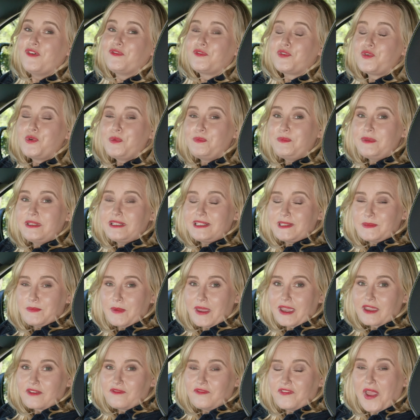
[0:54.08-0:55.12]
For a
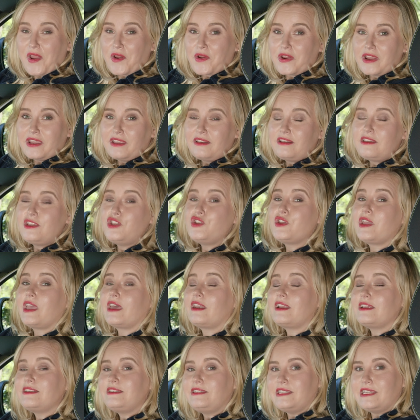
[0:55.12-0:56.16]
mid-spec variant, you
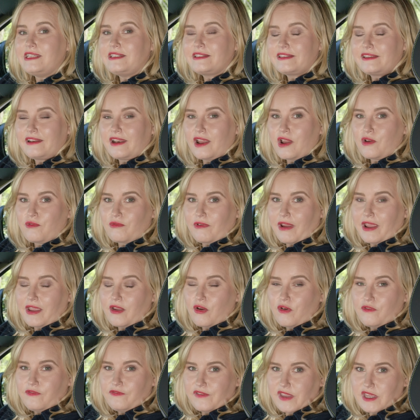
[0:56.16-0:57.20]
get a decent
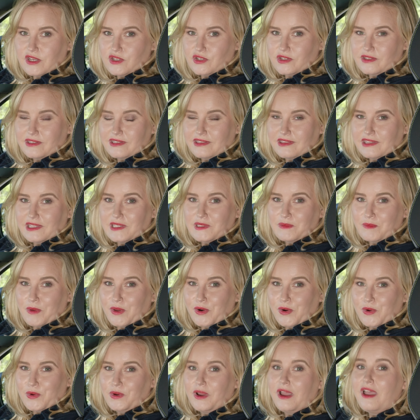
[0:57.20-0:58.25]
array of features in this
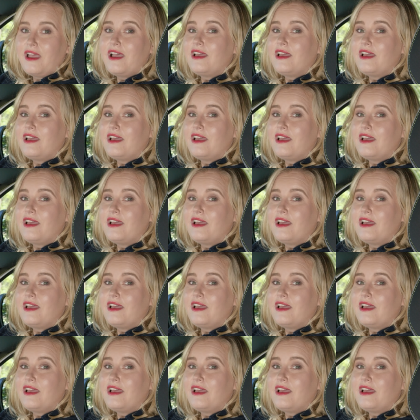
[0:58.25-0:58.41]
model,